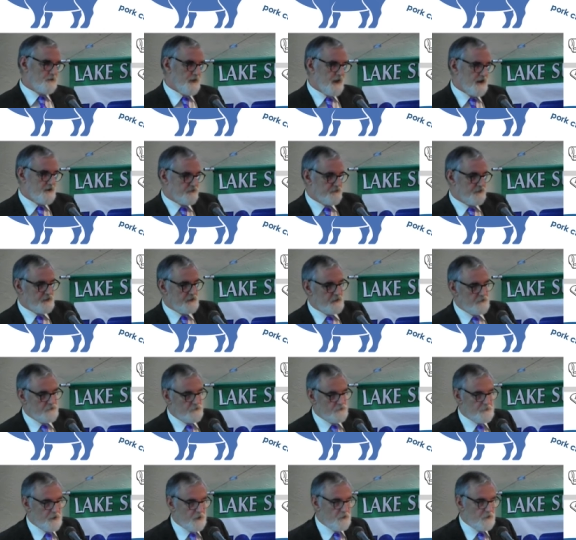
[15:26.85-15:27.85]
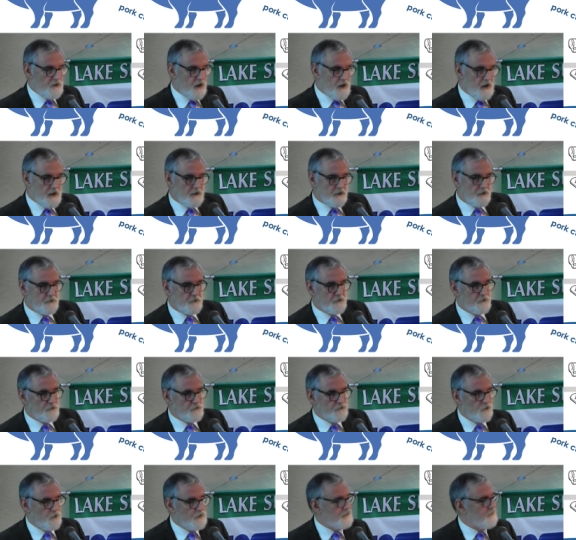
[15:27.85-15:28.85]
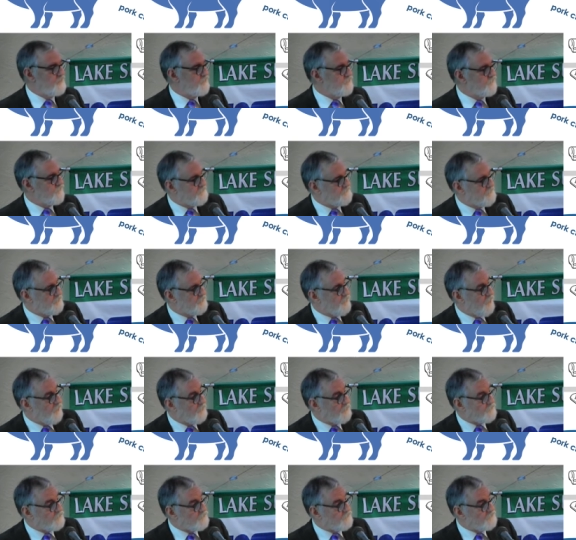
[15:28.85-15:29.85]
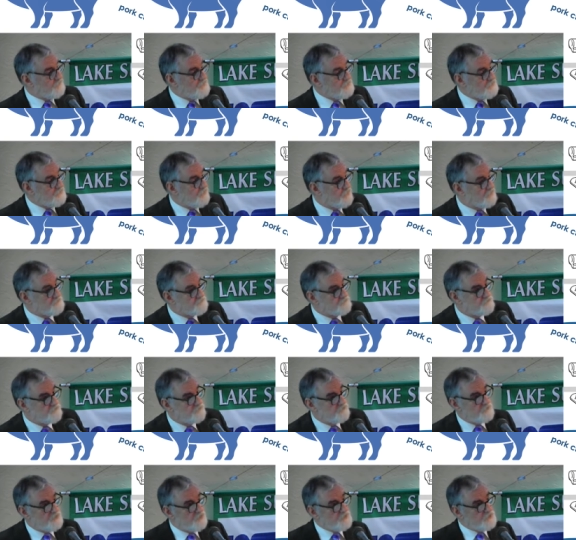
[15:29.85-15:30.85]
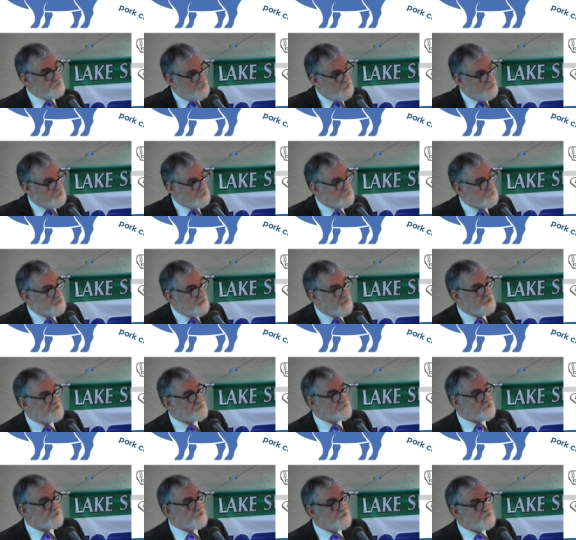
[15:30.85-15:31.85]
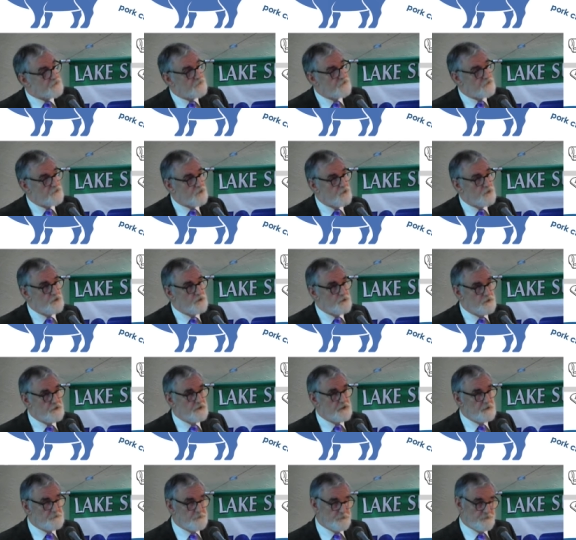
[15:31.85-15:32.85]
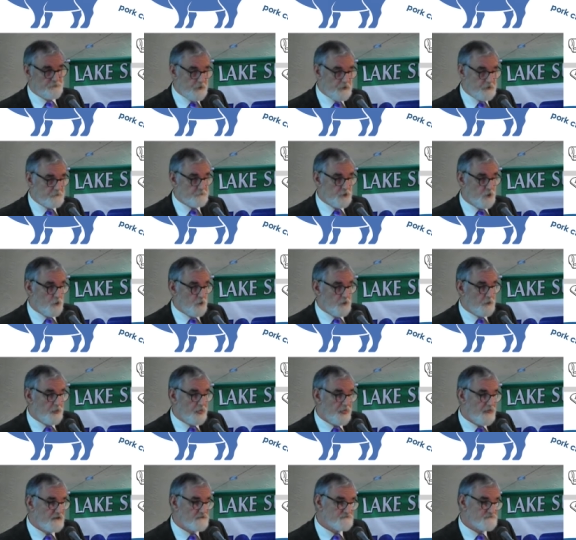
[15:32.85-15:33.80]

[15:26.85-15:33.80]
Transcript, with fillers: that thing is about $927 of income that you got to look after so you can keep your farm going.